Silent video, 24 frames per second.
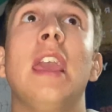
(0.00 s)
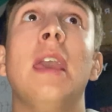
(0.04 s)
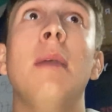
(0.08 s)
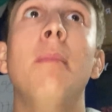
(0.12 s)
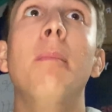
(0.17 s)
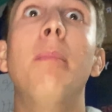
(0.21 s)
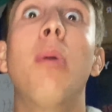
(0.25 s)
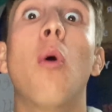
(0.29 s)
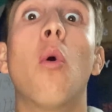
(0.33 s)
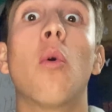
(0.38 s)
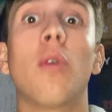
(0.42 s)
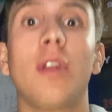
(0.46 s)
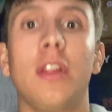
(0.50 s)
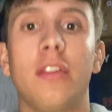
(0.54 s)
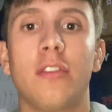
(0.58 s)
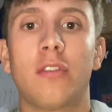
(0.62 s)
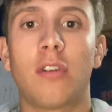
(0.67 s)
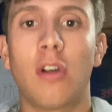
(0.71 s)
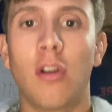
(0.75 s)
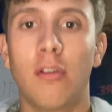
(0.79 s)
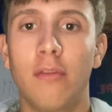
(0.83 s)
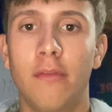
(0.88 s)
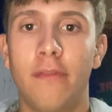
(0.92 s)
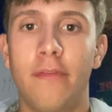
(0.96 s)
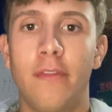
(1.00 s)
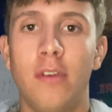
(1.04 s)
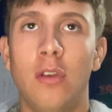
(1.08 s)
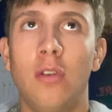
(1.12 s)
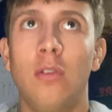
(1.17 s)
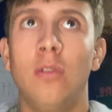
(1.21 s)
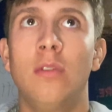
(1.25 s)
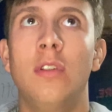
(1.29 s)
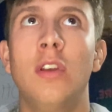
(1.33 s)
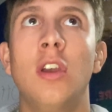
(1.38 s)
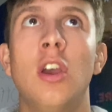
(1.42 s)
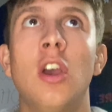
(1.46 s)
importing their own
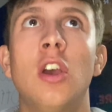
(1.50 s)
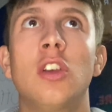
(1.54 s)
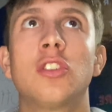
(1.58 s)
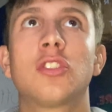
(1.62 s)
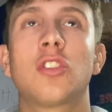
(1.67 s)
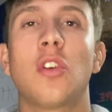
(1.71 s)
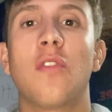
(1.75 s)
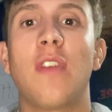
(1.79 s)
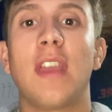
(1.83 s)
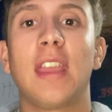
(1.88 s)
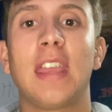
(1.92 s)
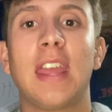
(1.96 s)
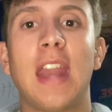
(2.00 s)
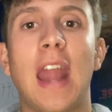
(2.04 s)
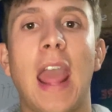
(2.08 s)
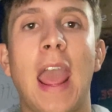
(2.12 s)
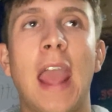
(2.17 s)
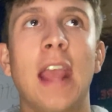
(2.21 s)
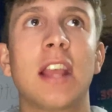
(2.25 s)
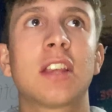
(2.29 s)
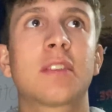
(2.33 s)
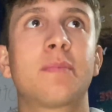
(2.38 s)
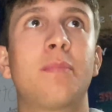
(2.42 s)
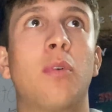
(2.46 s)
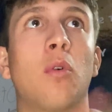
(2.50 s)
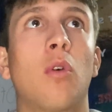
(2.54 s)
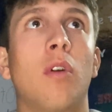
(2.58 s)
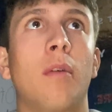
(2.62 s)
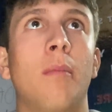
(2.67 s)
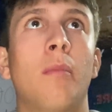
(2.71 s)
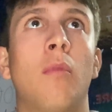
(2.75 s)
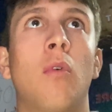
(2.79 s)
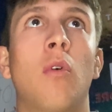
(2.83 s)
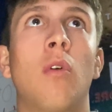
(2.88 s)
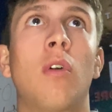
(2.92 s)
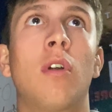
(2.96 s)
food so they can export
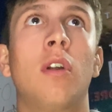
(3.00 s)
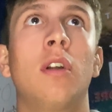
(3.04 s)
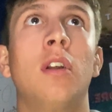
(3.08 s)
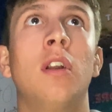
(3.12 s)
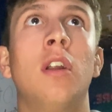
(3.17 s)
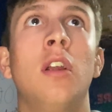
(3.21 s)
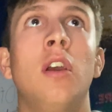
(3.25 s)
more,